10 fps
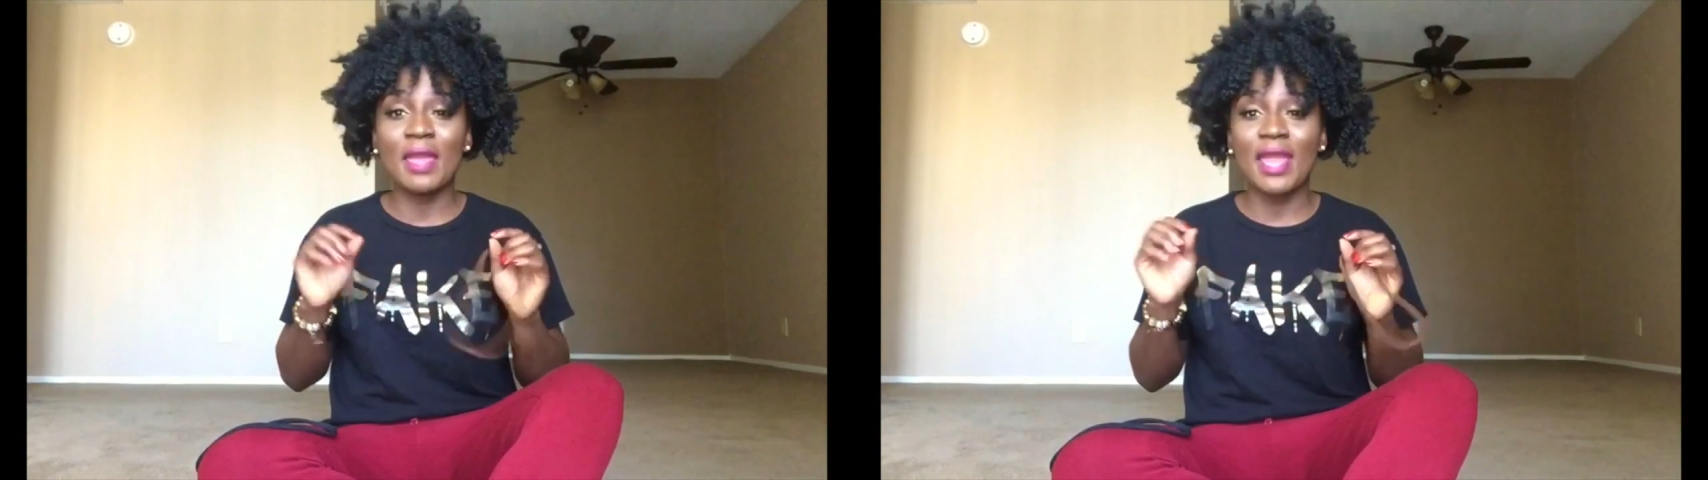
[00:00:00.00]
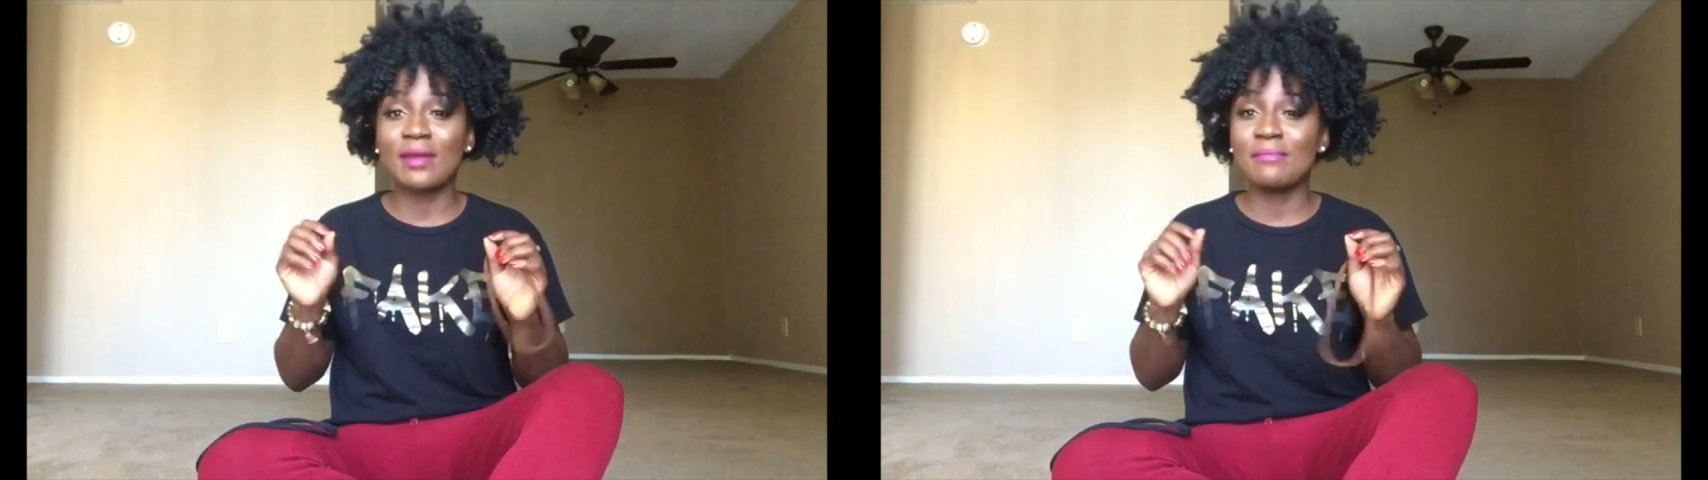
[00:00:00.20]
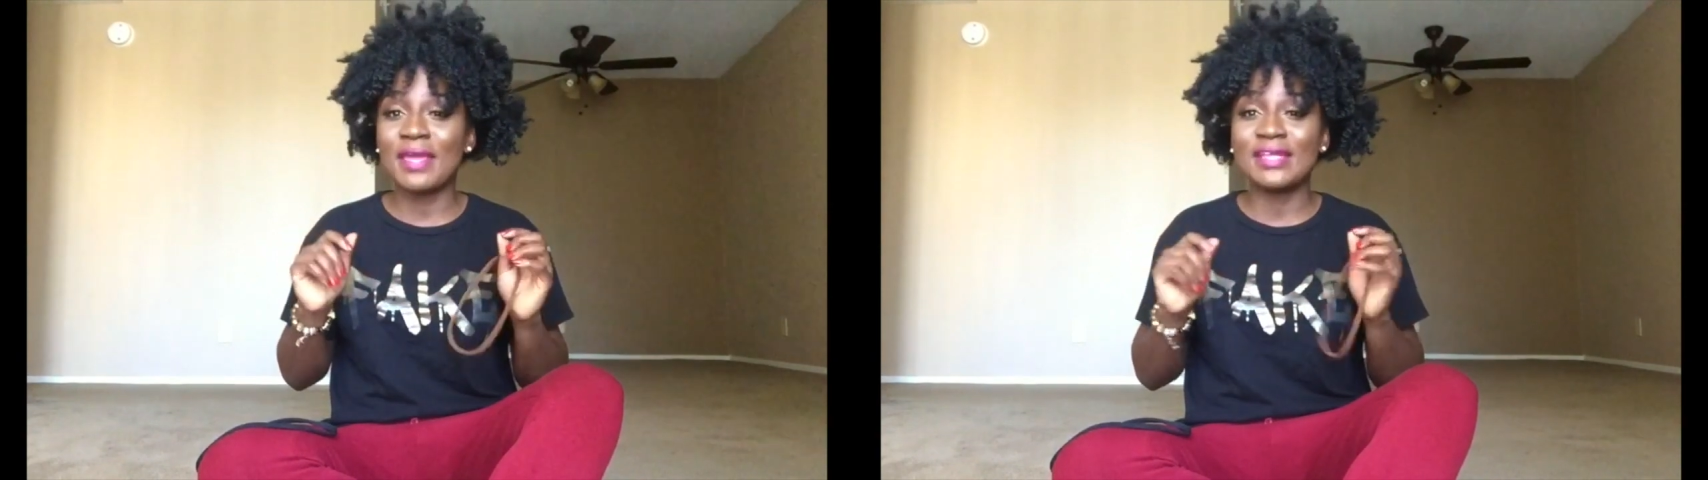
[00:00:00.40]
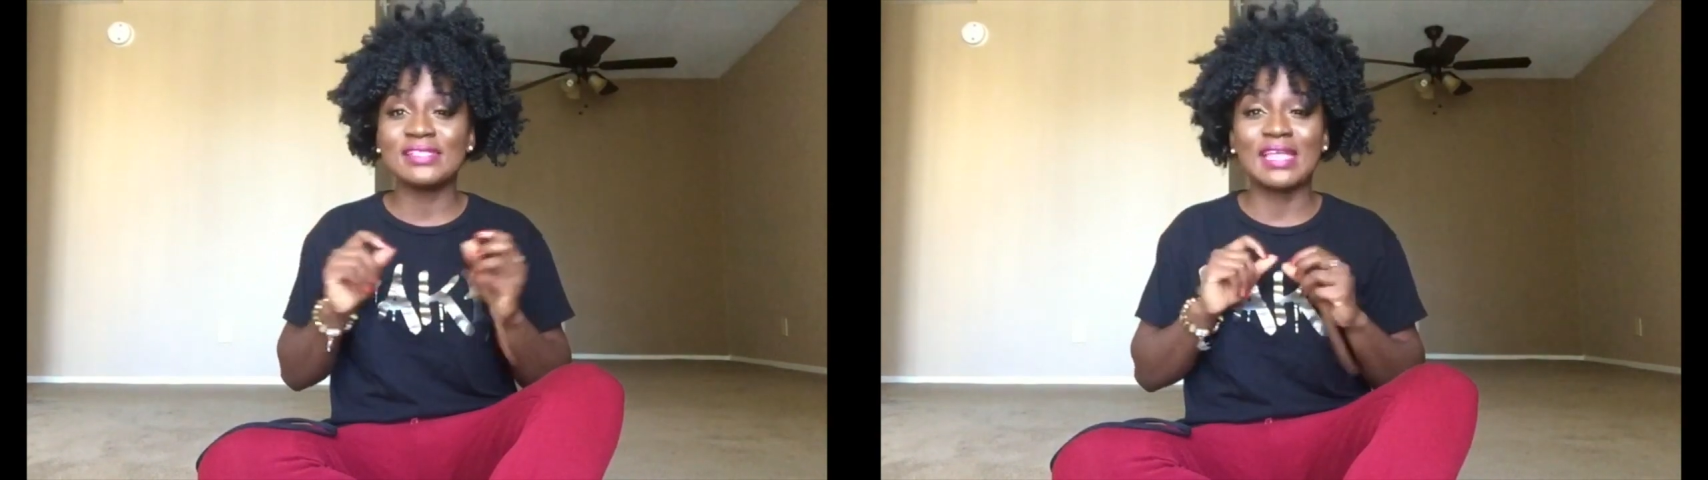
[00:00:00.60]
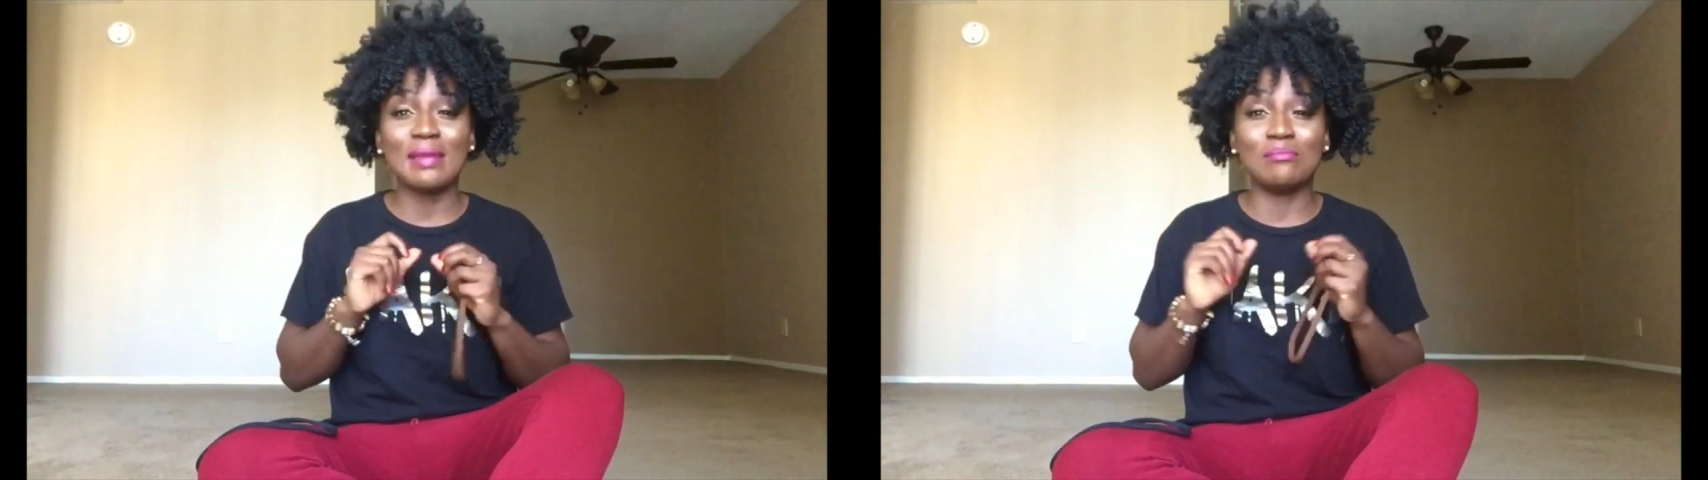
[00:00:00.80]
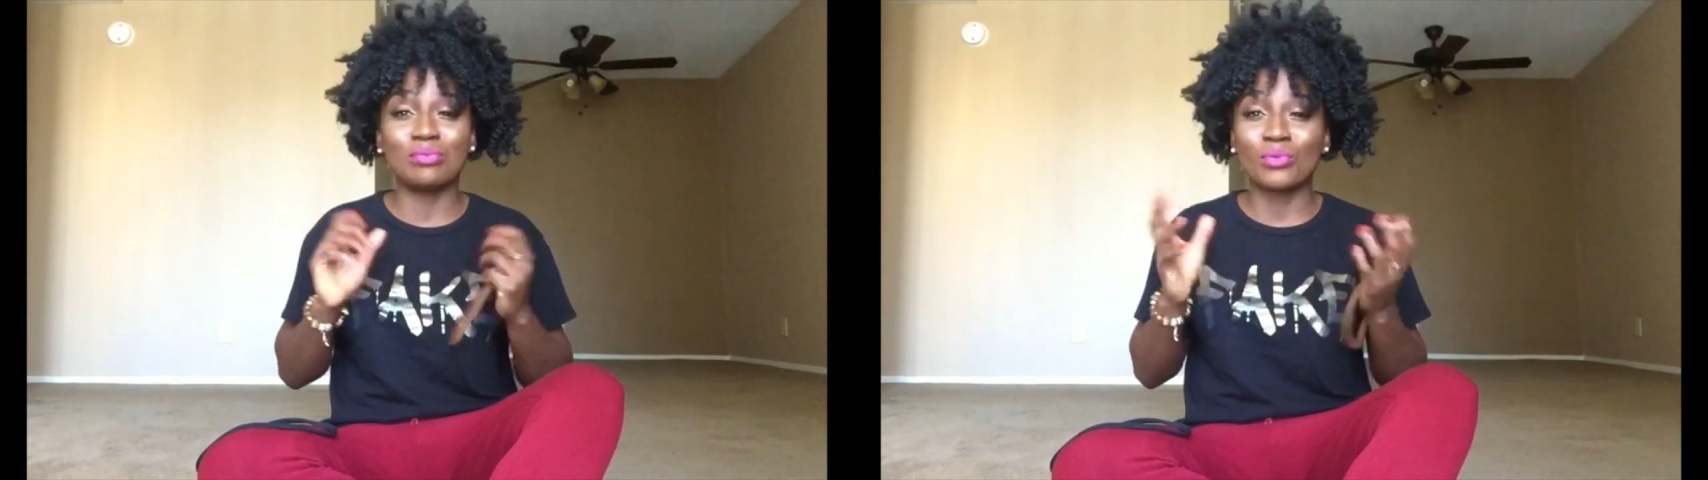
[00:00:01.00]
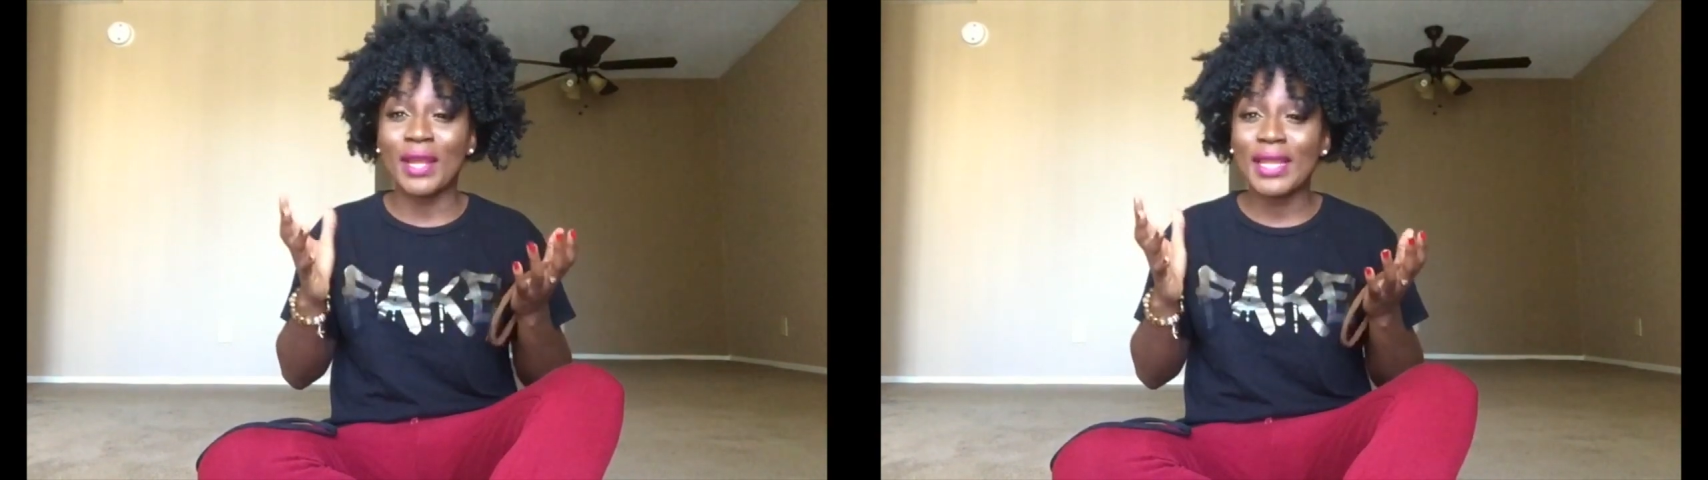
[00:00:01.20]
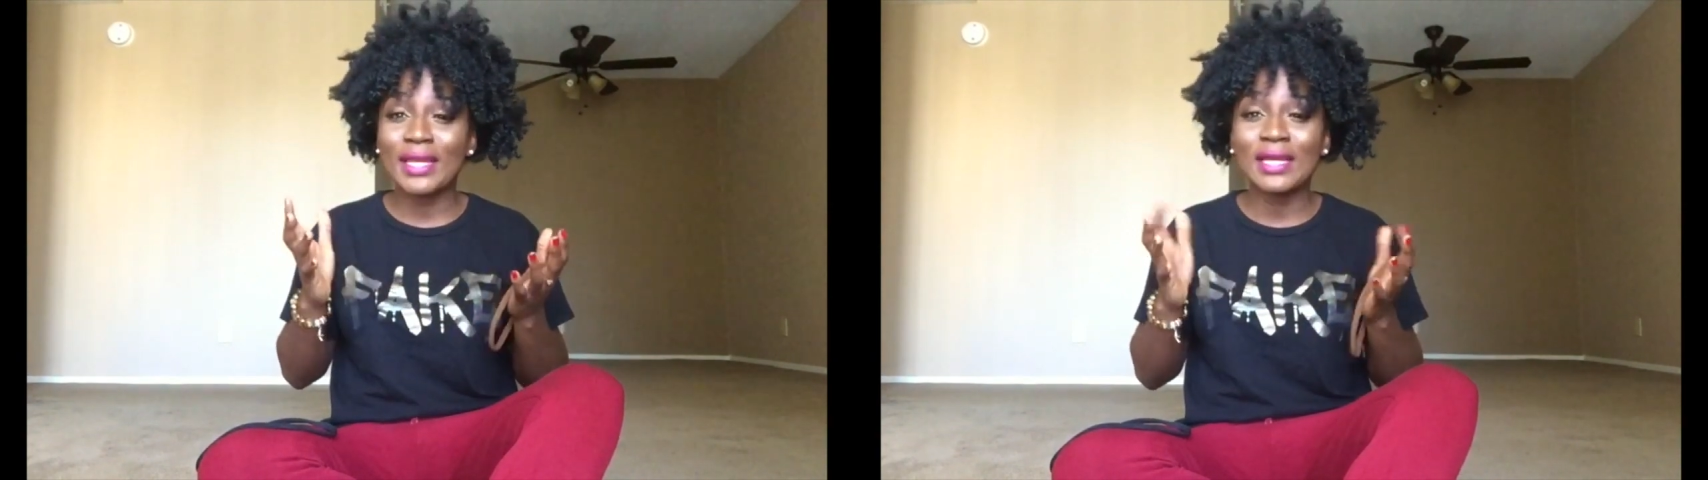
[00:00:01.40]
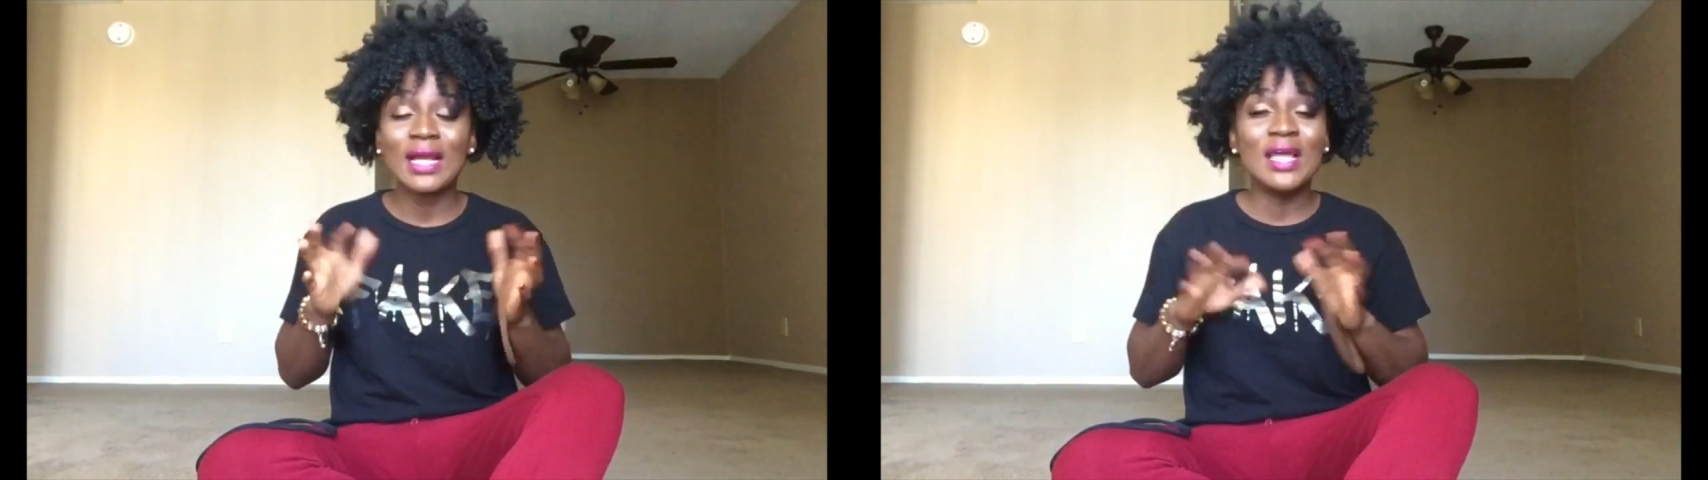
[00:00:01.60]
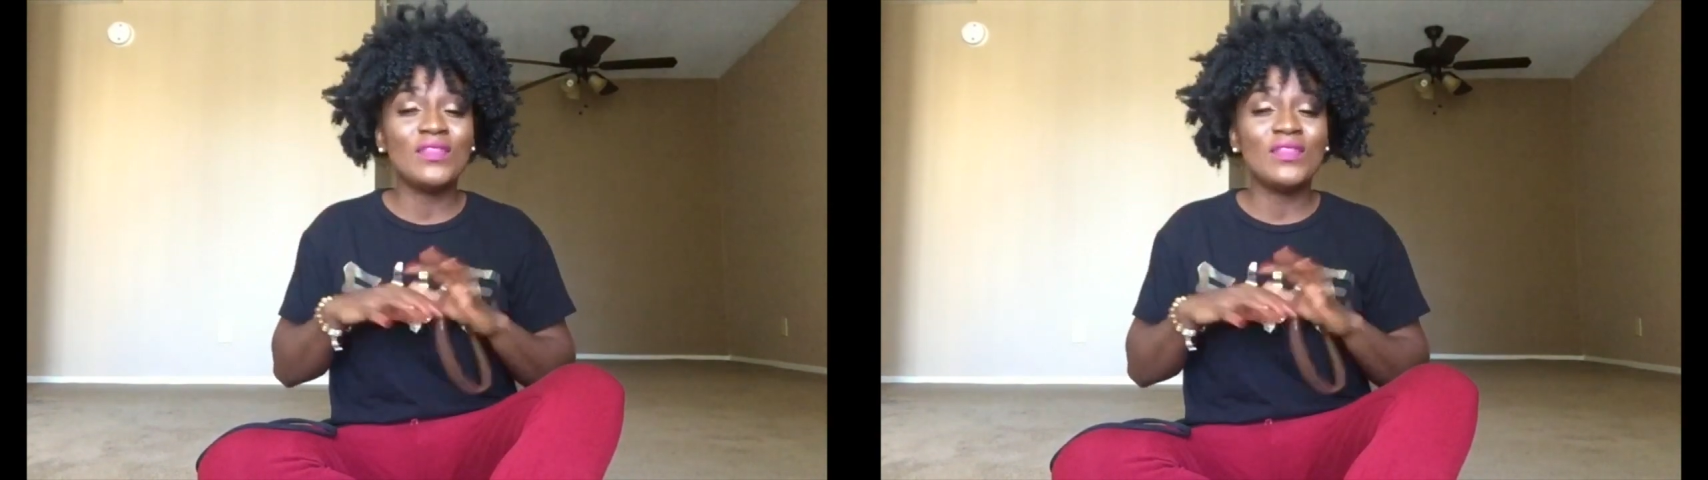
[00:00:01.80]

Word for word: hairbands they break.